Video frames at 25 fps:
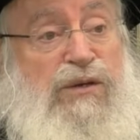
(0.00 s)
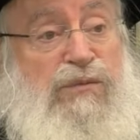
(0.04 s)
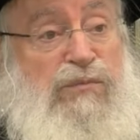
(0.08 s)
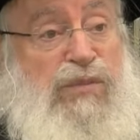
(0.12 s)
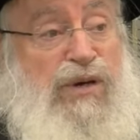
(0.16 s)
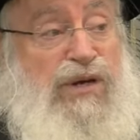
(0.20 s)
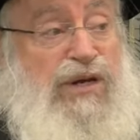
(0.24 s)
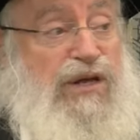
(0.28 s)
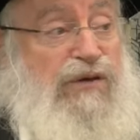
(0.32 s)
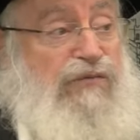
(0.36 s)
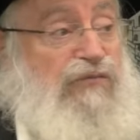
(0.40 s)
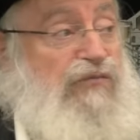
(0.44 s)

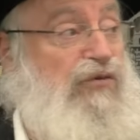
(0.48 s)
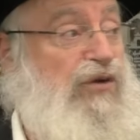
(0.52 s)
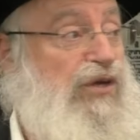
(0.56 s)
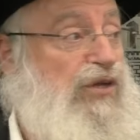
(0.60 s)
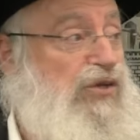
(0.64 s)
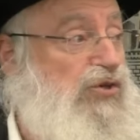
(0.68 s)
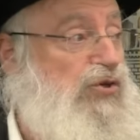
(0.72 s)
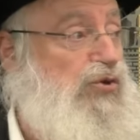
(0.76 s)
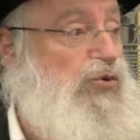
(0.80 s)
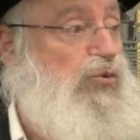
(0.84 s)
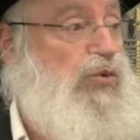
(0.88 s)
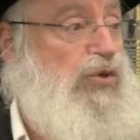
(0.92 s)
But every
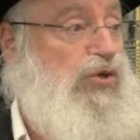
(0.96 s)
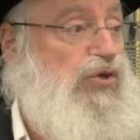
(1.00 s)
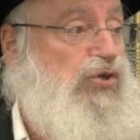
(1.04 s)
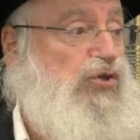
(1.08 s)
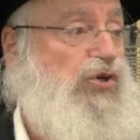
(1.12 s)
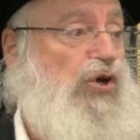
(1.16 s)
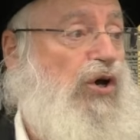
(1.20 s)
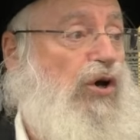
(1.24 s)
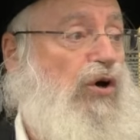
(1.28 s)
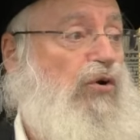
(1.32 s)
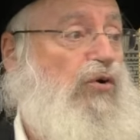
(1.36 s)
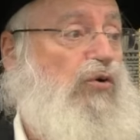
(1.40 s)

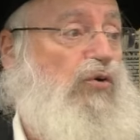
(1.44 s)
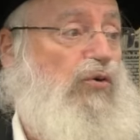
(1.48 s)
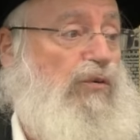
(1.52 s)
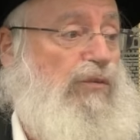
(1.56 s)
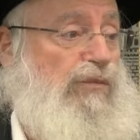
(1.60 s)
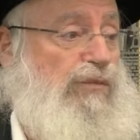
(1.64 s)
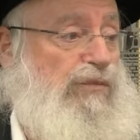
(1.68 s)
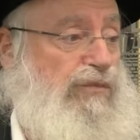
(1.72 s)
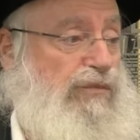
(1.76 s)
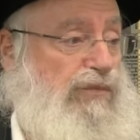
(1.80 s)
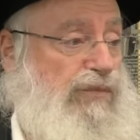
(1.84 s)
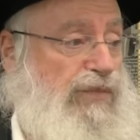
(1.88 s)
Jewish
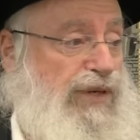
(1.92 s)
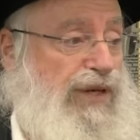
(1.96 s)
home,